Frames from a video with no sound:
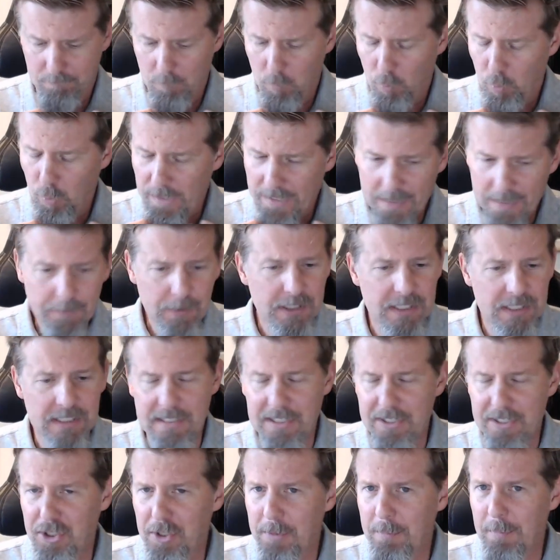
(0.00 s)
whatever
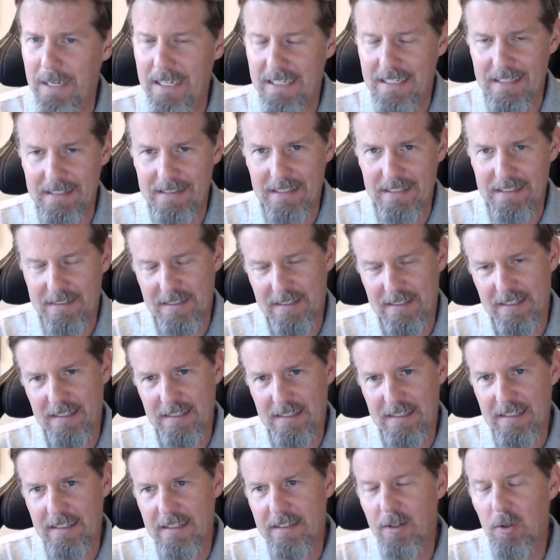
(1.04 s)
decision making that's
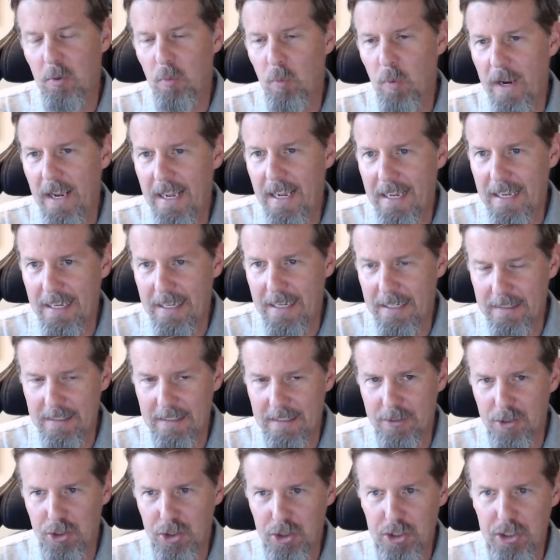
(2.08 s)
in the way
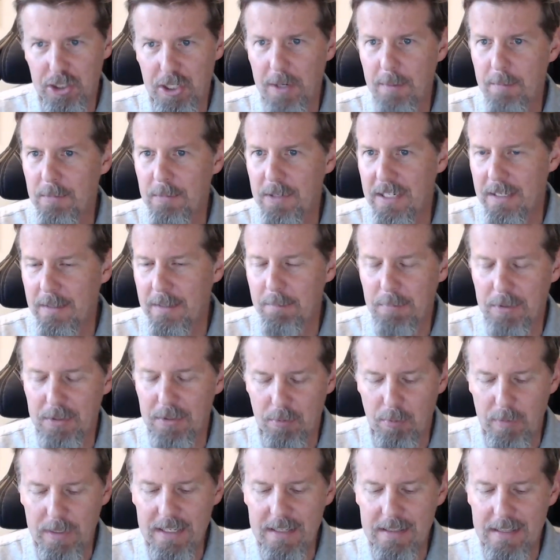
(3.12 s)
and shimmed in
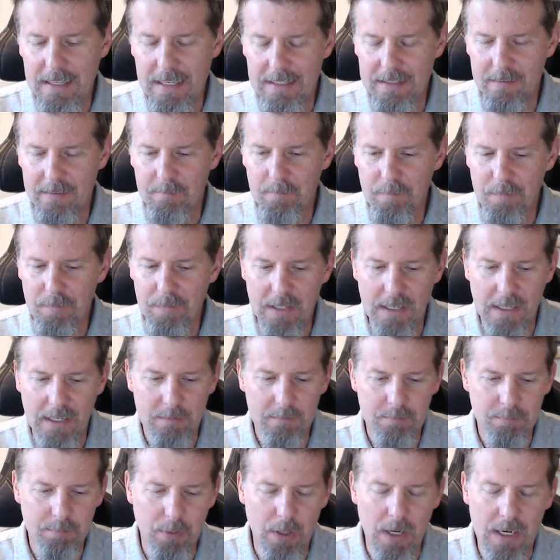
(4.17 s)
between that
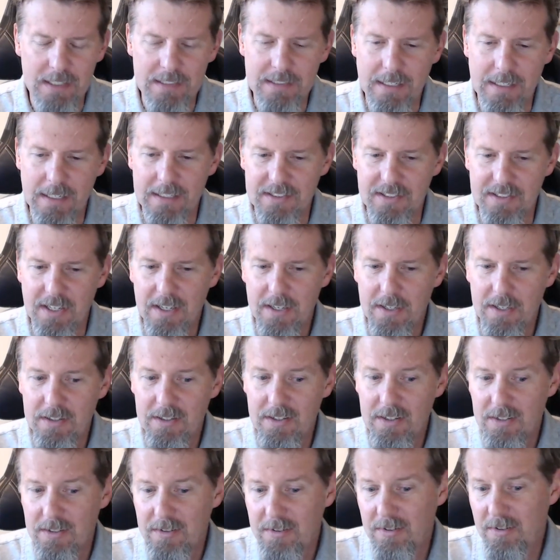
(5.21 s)
process
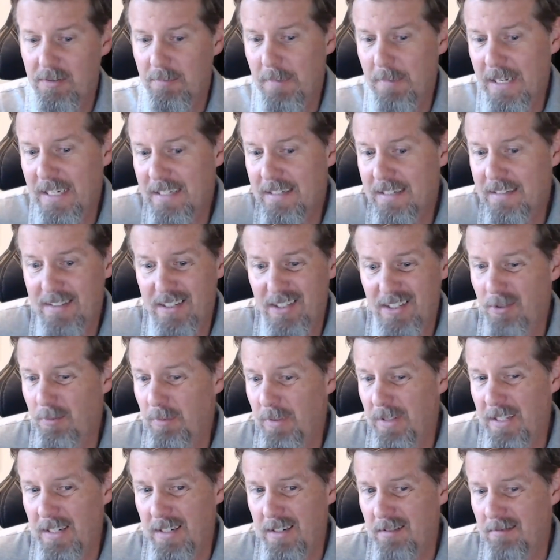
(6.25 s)
to make a decision
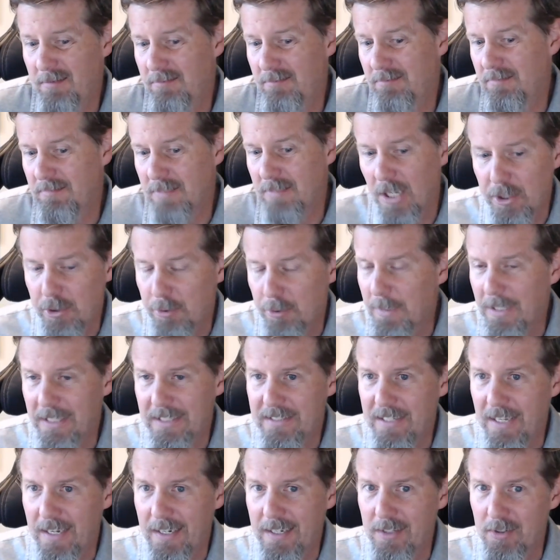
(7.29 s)
within 100
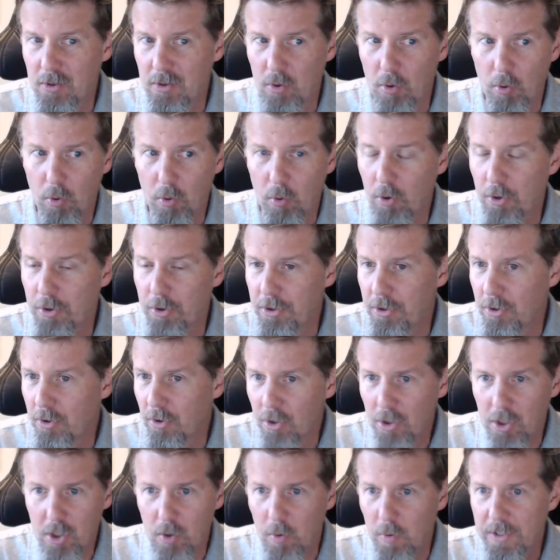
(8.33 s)
milliseconds, or
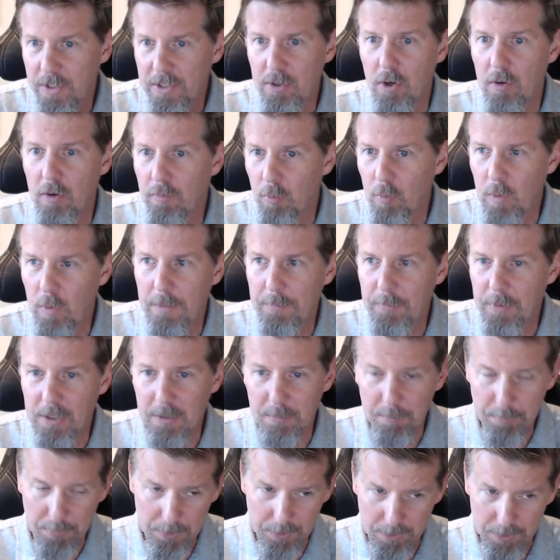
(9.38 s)
you're going to overwhelm the
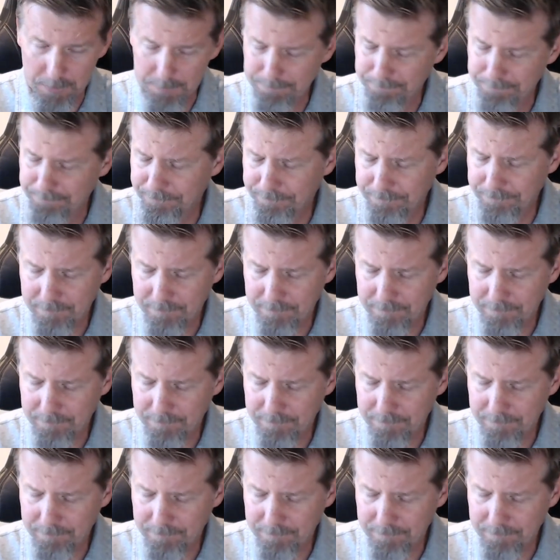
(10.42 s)
computer